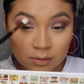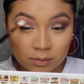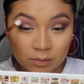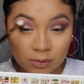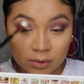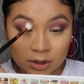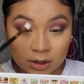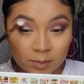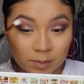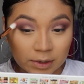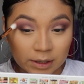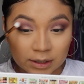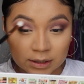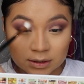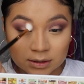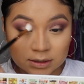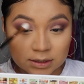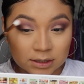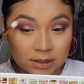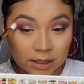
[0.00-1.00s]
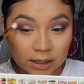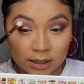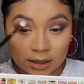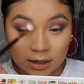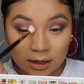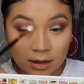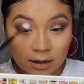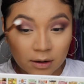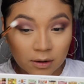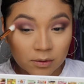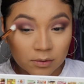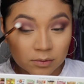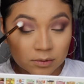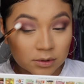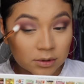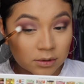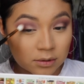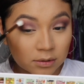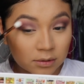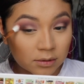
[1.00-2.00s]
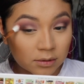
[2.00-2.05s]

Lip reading: really make it stand out.